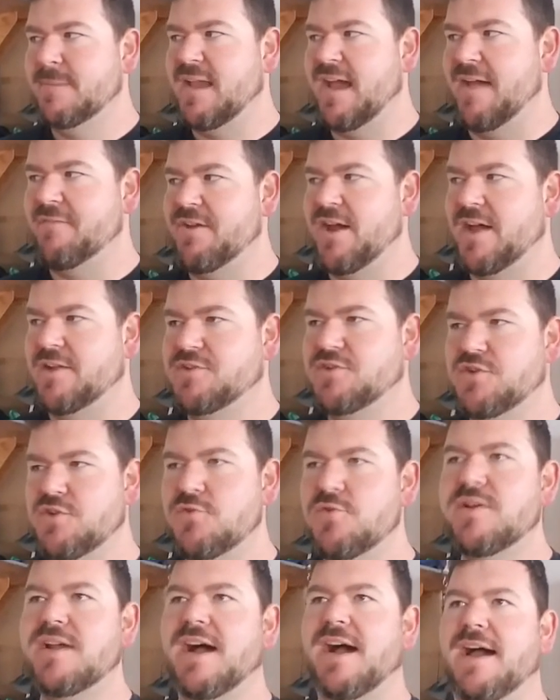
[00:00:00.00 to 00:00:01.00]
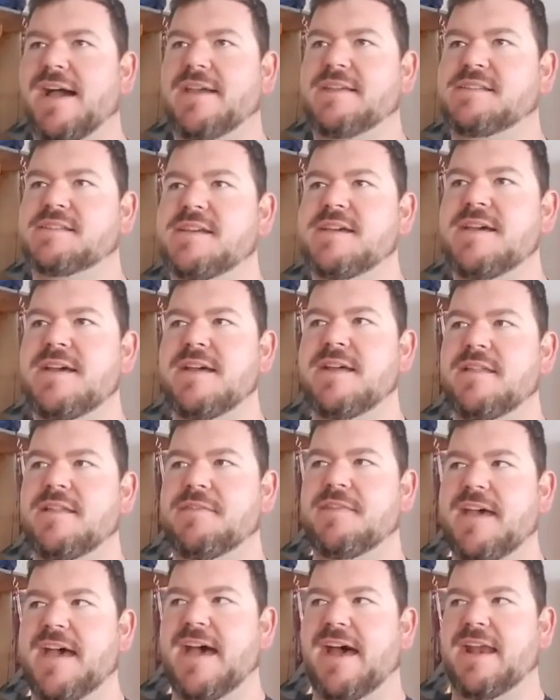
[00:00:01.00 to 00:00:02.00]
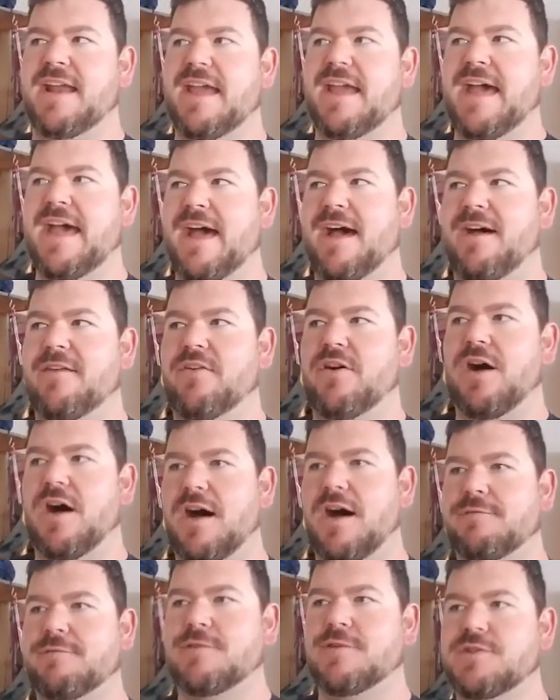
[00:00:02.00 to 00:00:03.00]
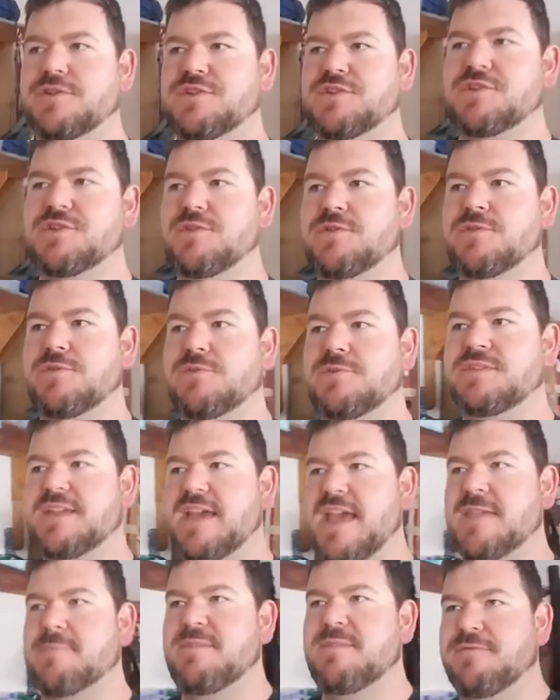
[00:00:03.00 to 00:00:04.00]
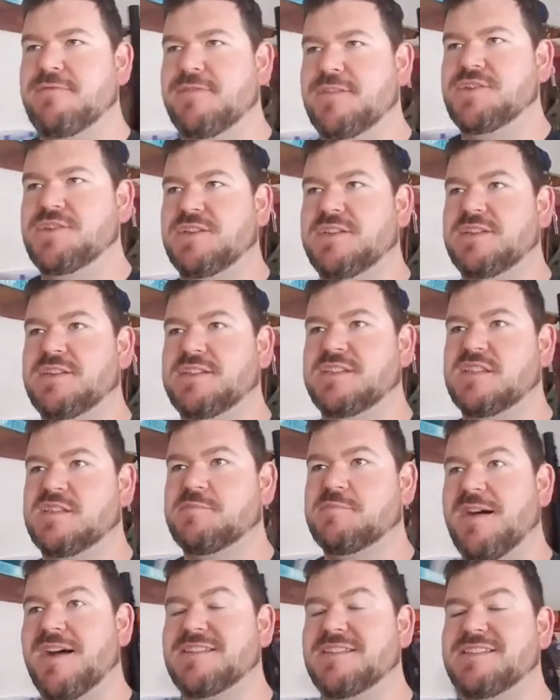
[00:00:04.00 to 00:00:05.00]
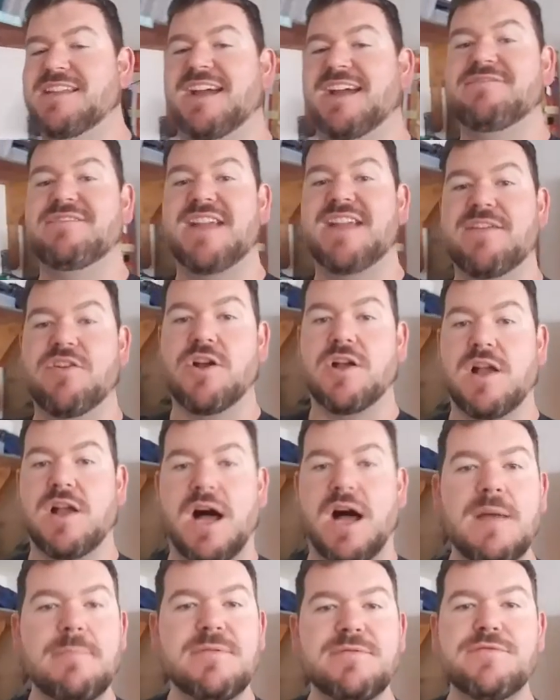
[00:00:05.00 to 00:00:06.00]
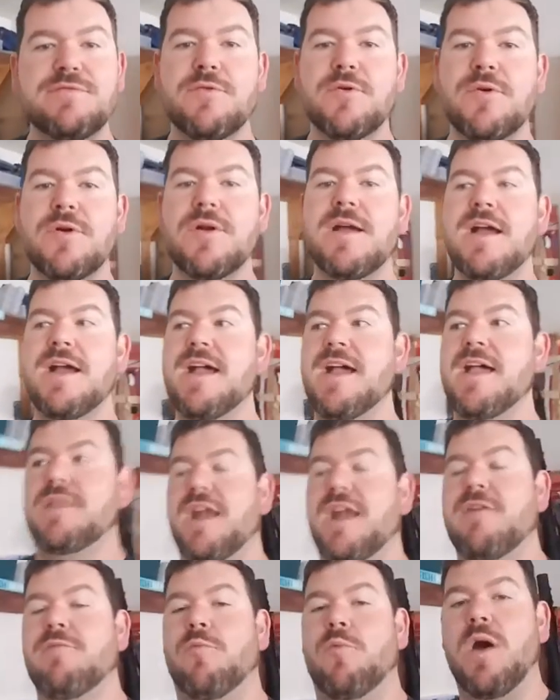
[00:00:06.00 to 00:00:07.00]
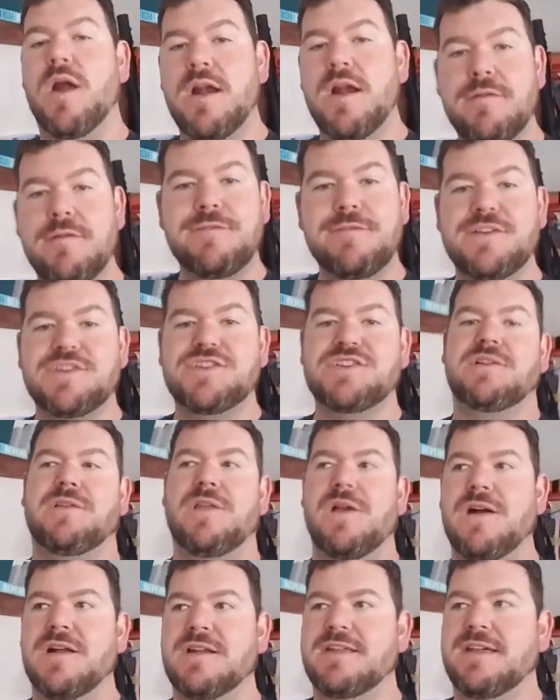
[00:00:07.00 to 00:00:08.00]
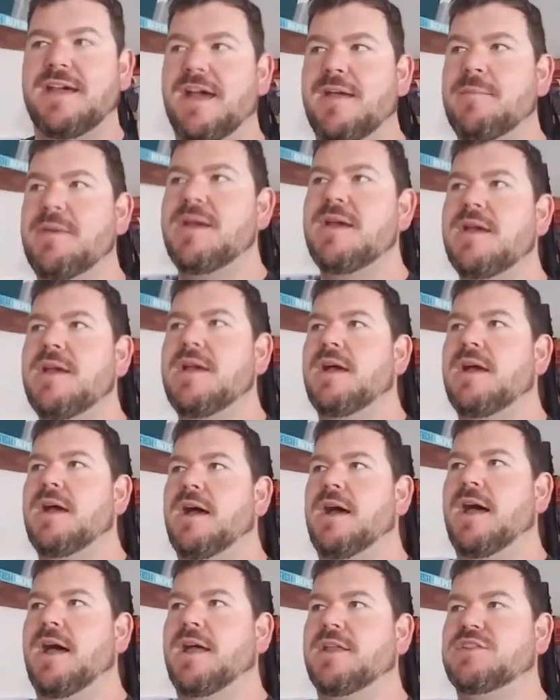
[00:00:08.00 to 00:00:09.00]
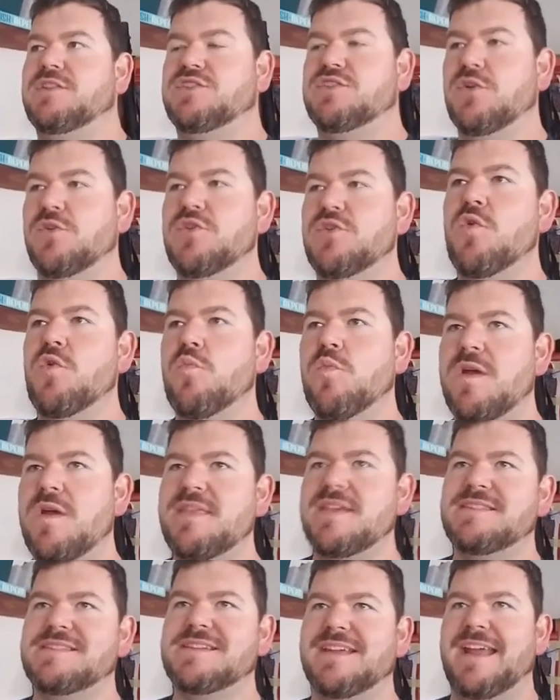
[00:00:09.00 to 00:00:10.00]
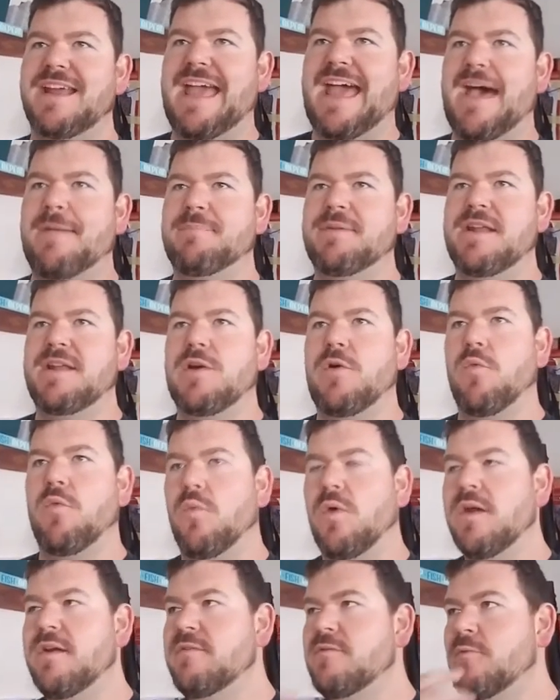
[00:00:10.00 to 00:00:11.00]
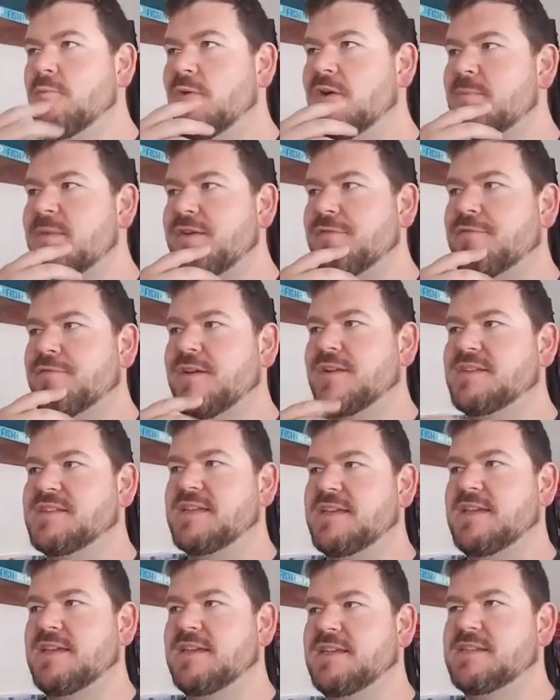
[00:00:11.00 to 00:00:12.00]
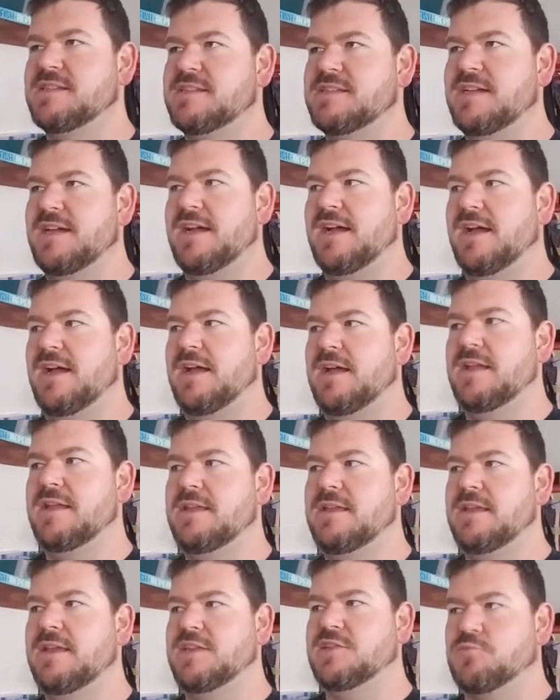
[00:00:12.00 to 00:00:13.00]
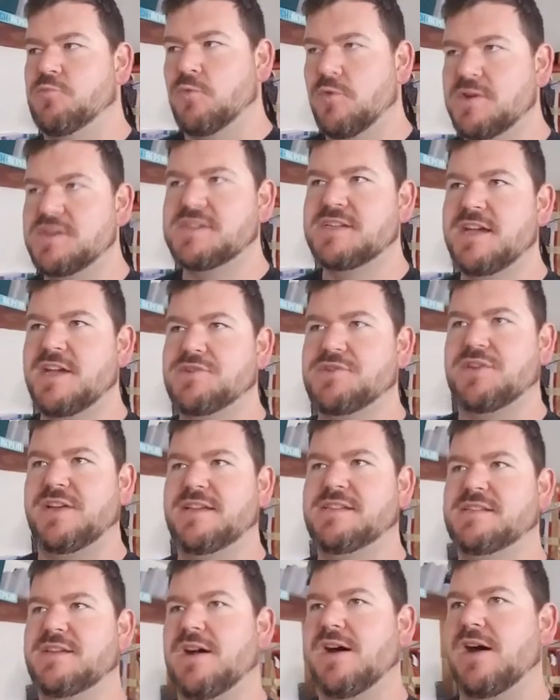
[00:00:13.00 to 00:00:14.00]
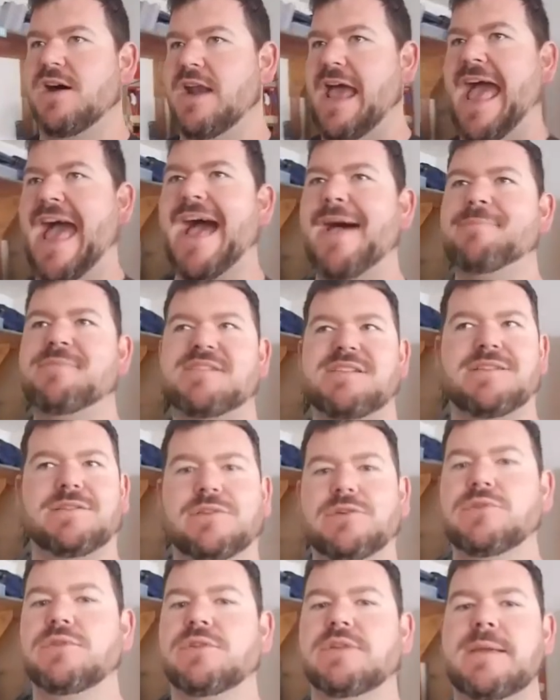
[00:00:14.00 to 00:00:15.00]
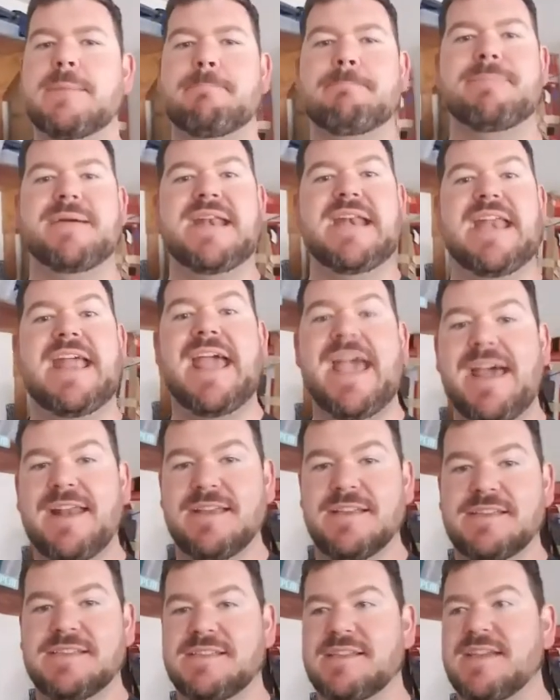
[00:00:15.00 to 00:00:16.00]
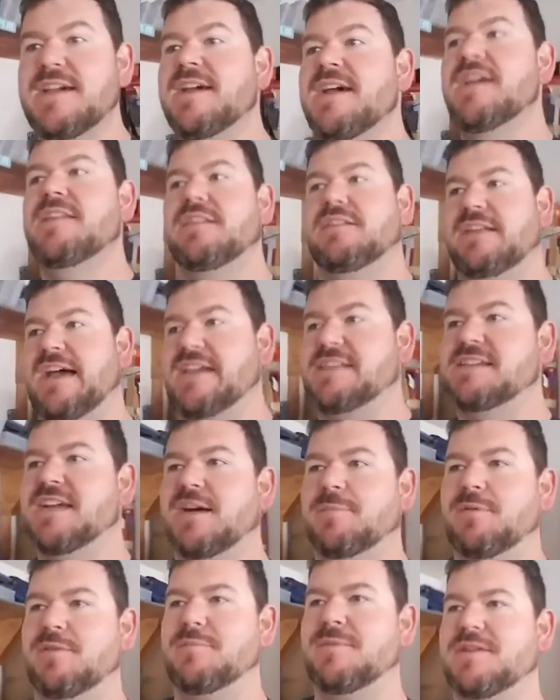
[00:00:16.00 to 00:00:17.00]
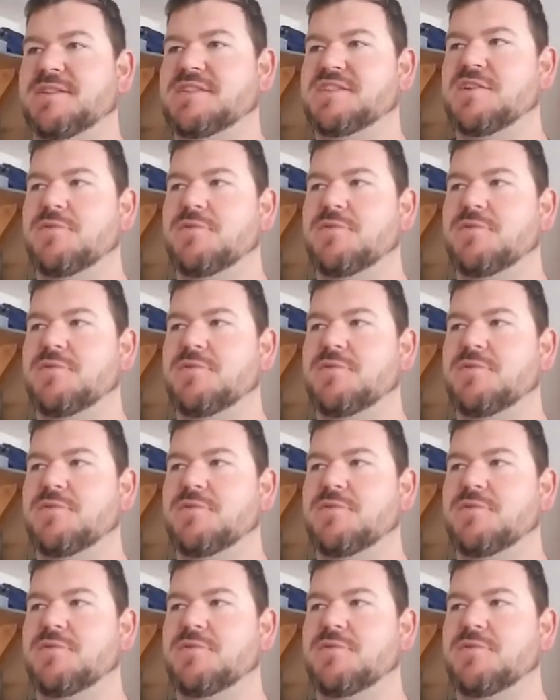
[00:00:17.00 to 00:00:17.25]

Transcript: I've got two guys that have offered to take me fishing to some spots that I've never gone before that I wanted to fish in a long time. Uh, don't know when that's going to happen. I know one one of my friends his uh, his work schedule has gone absolutely bananas the last couple of months.